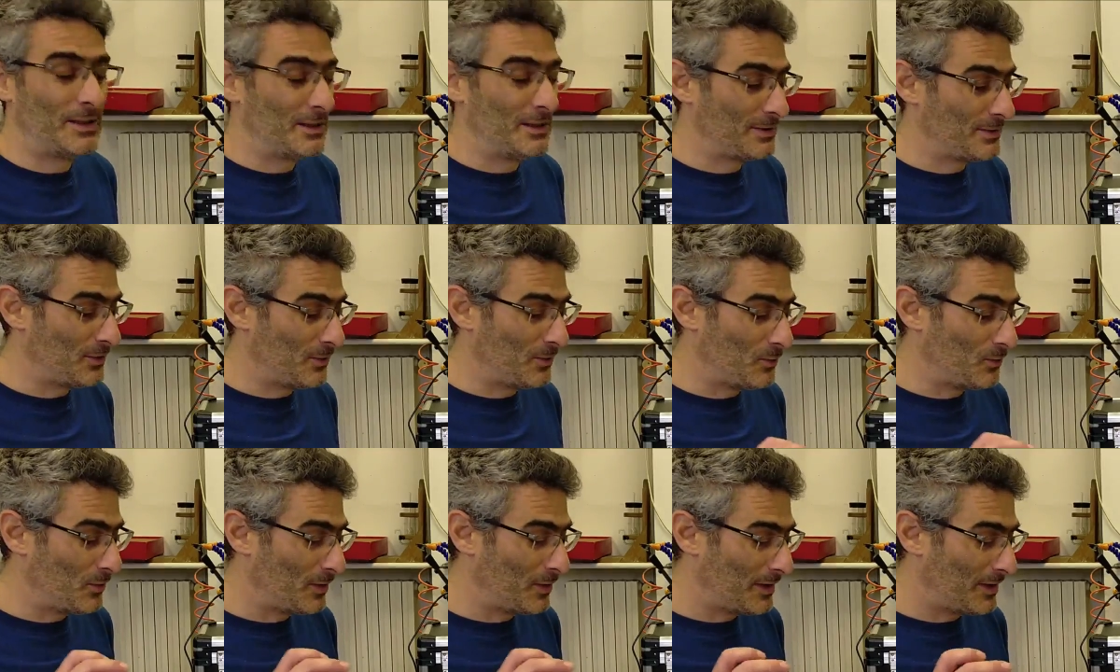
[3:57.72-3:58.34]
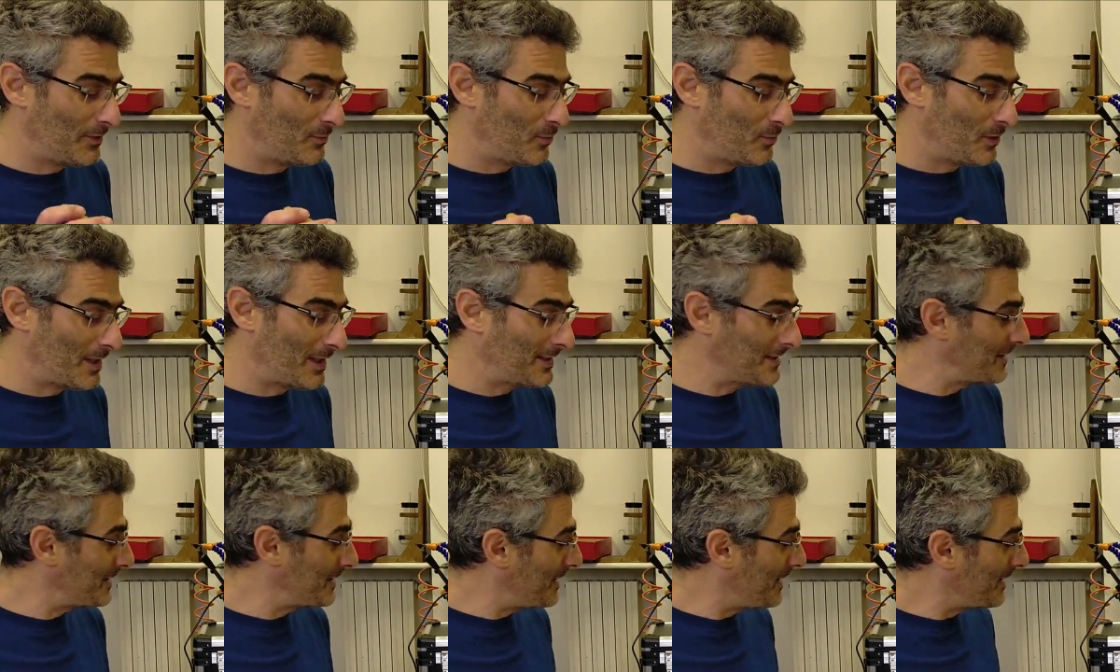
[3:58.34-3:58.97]
So we
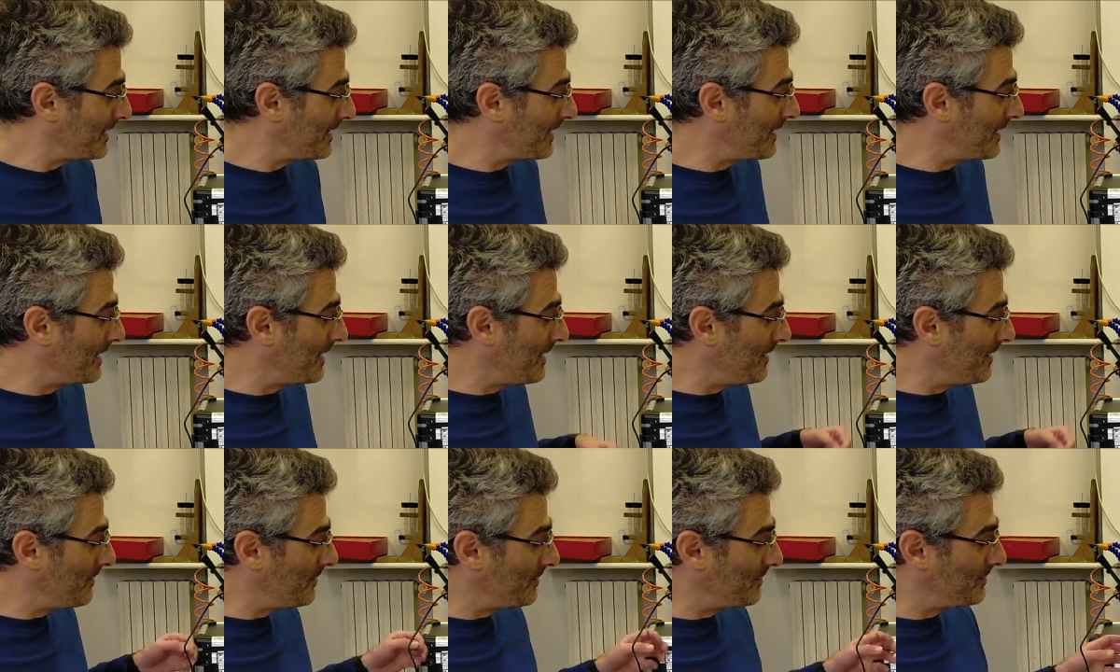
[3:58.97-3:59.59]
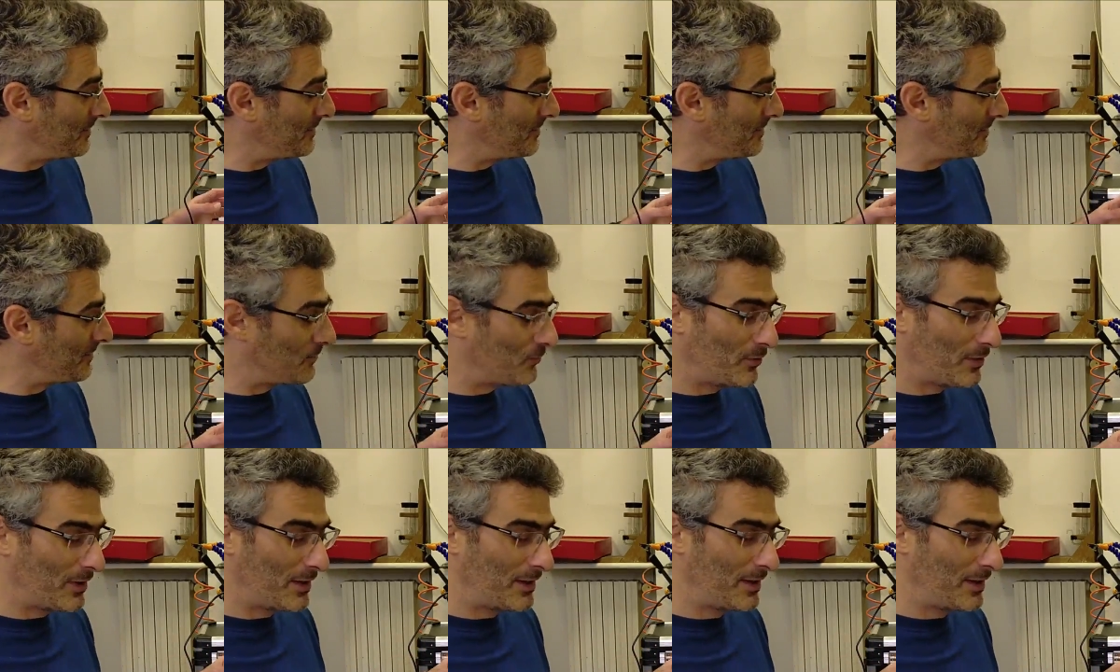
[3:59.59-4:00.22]
can start now
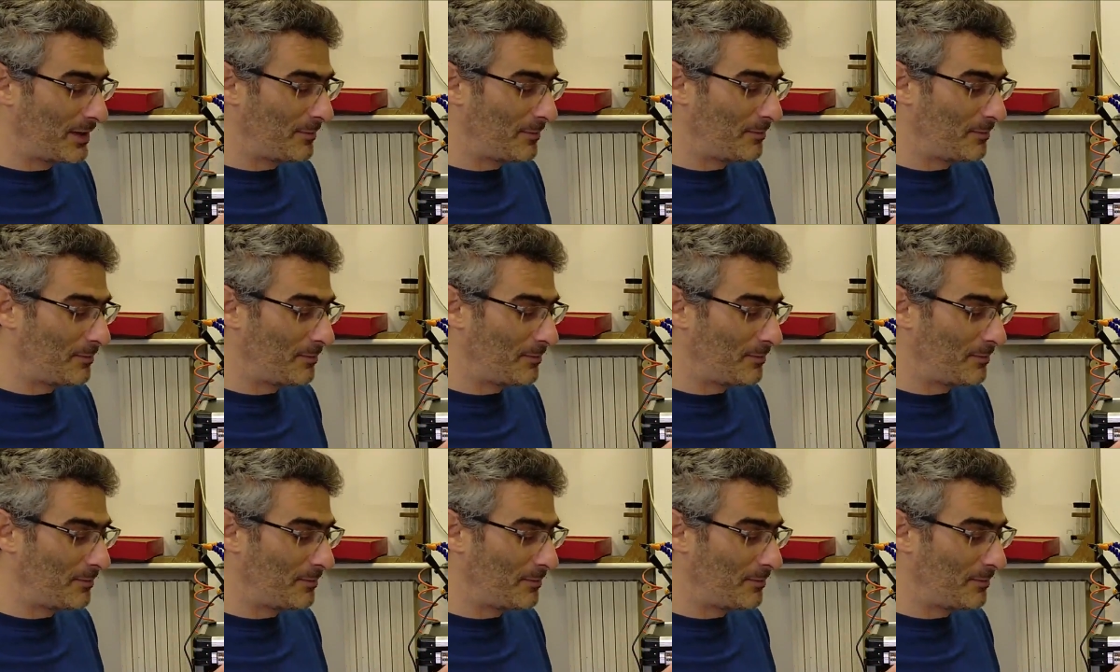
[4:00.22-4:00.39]
with the